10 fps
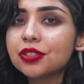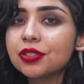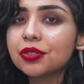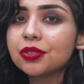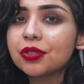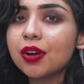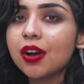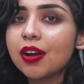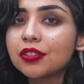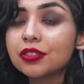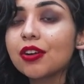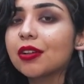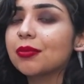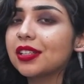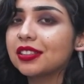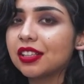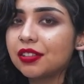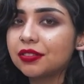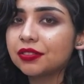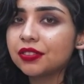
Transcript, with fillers: to surround myself